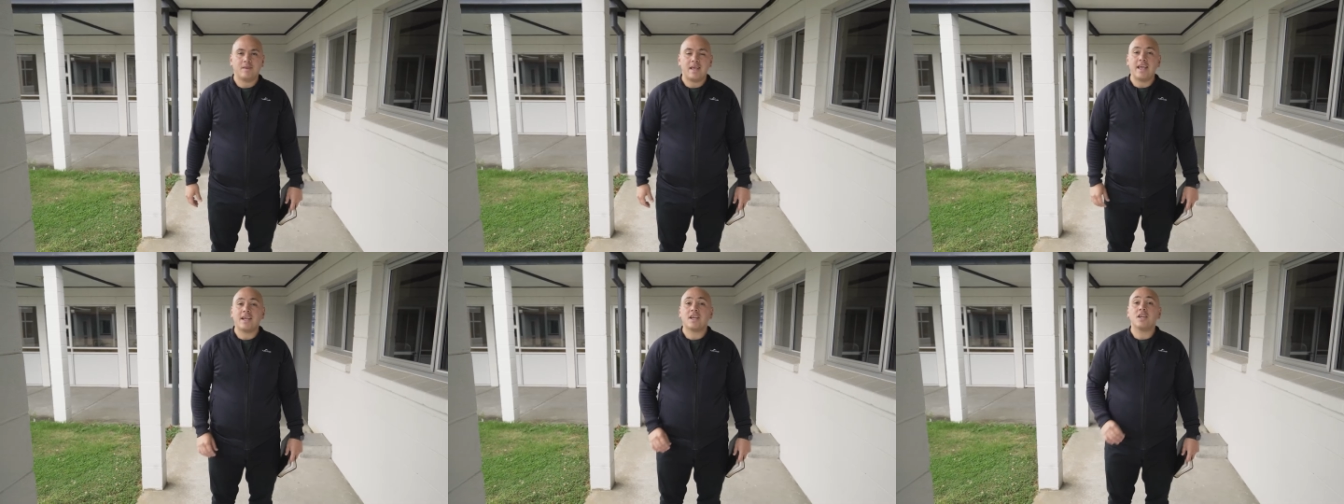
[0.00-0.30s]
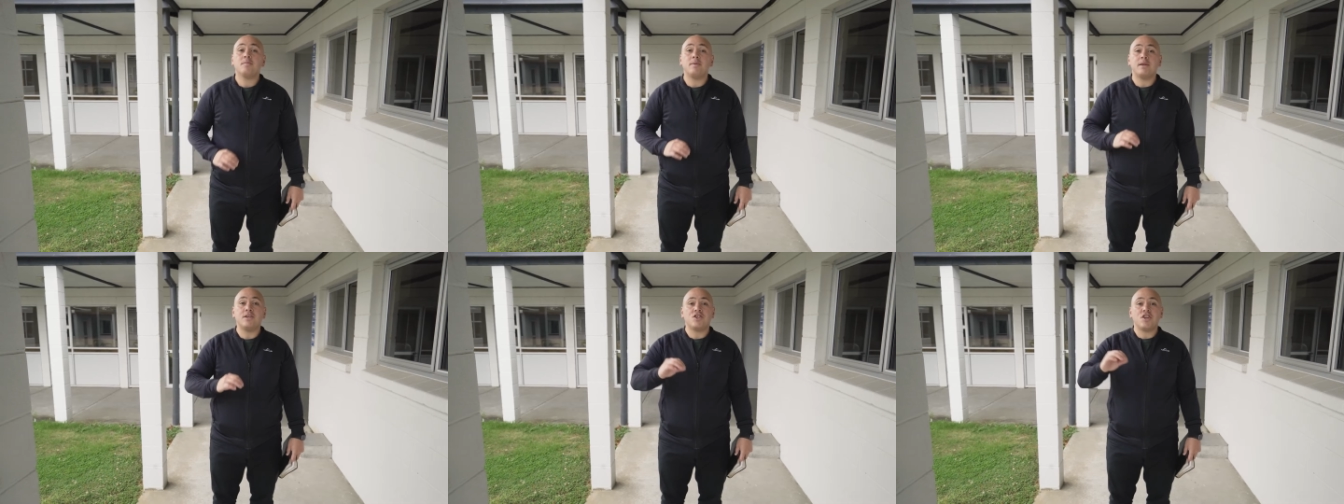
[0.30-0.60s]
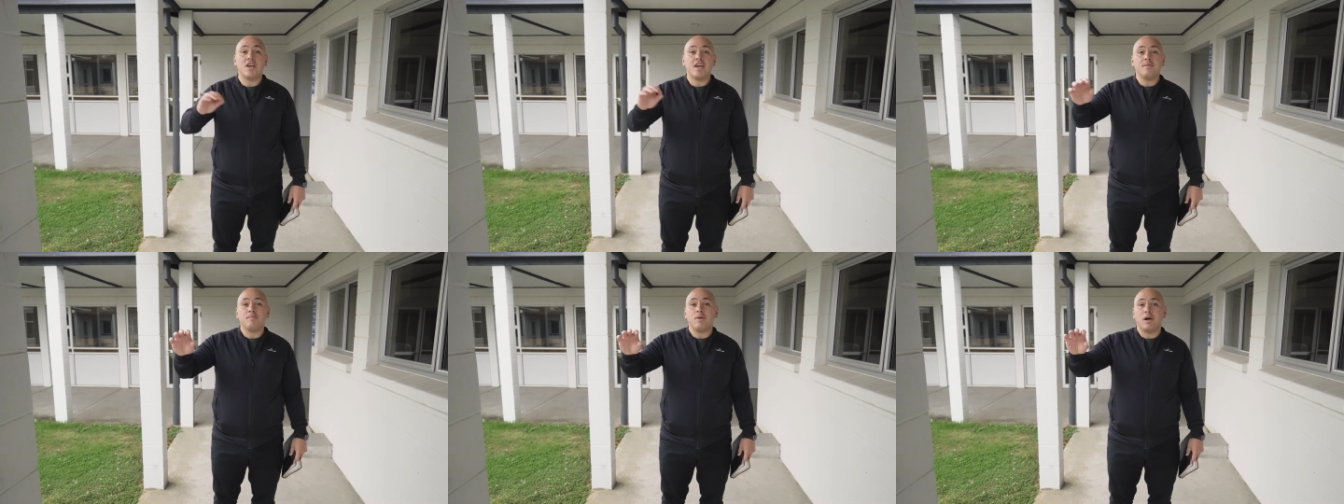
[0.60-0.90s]
It can be
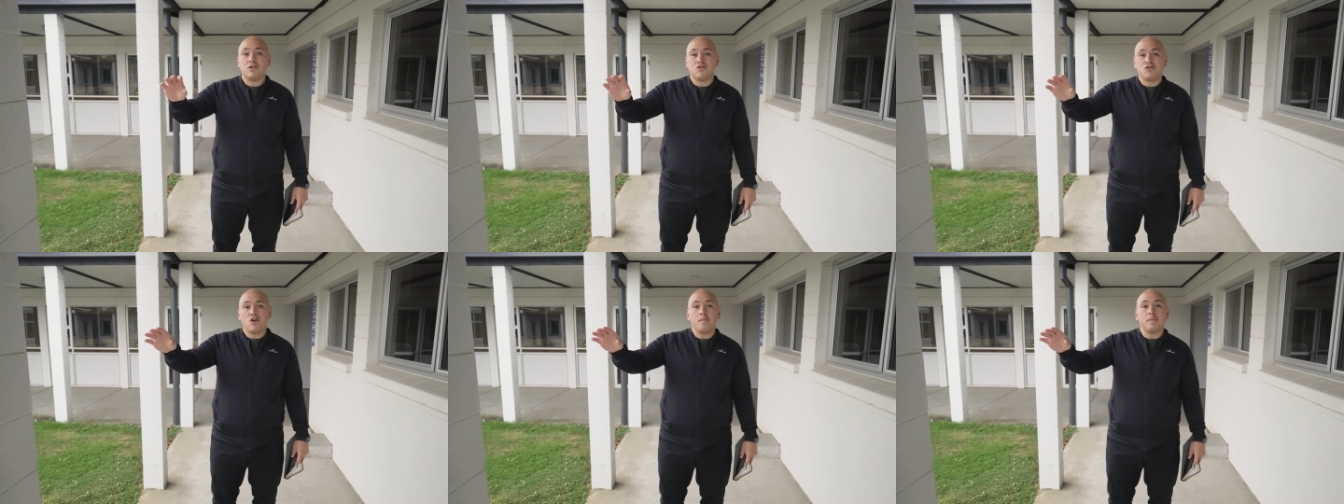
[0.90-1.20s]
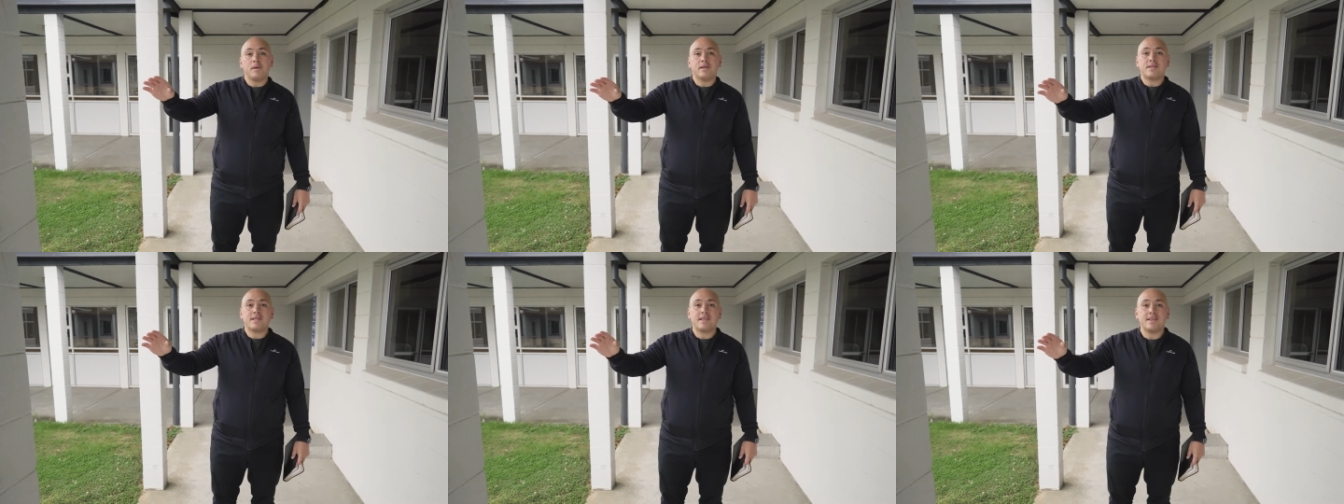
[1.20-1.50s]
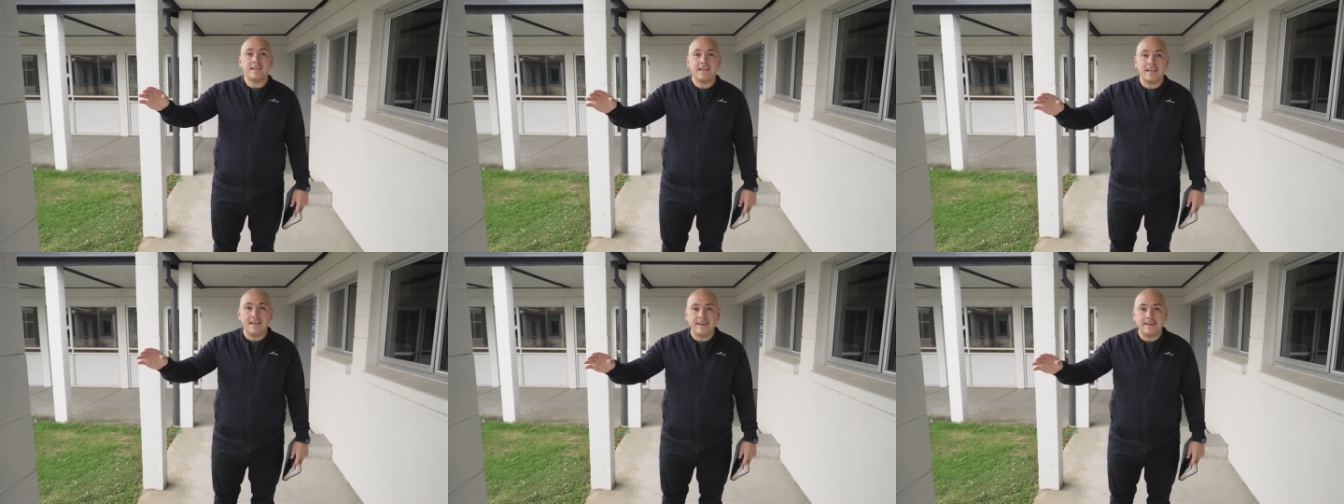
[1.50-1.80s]
shared by droplets
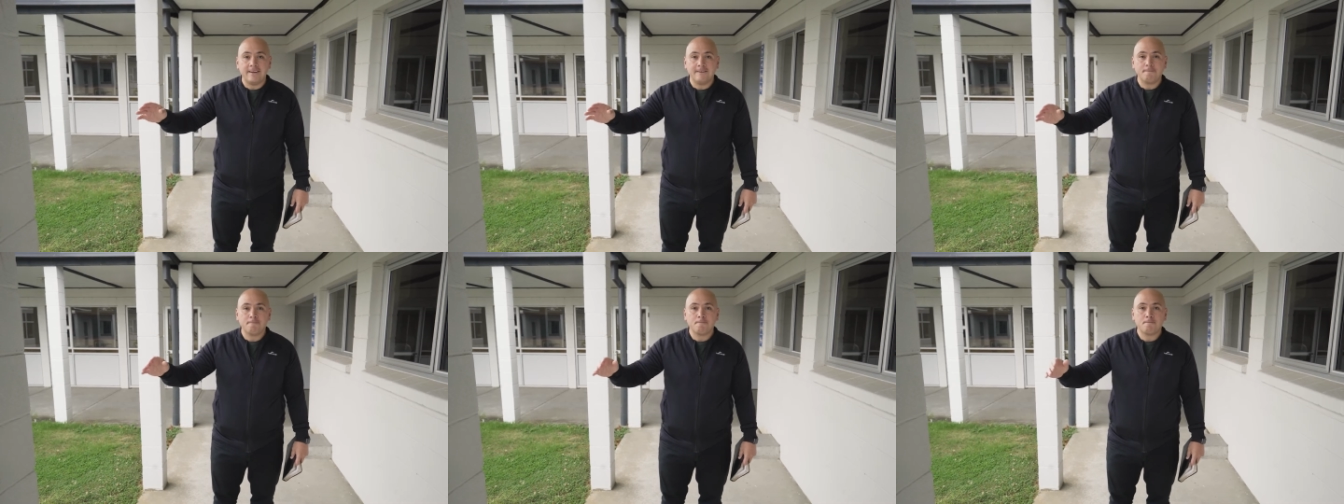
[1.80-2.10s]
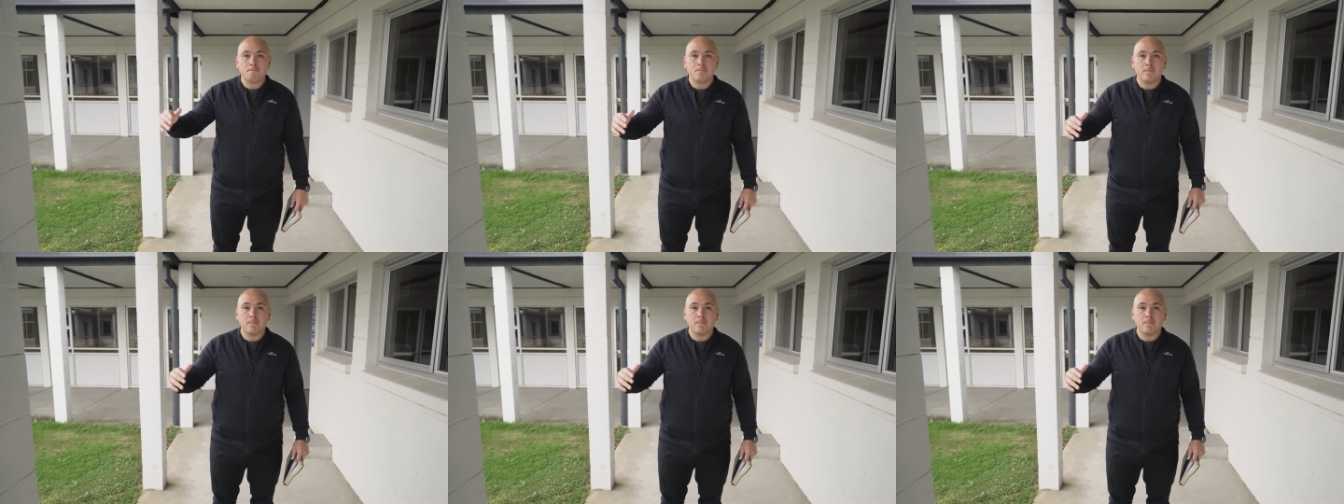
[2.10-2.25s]
in the air,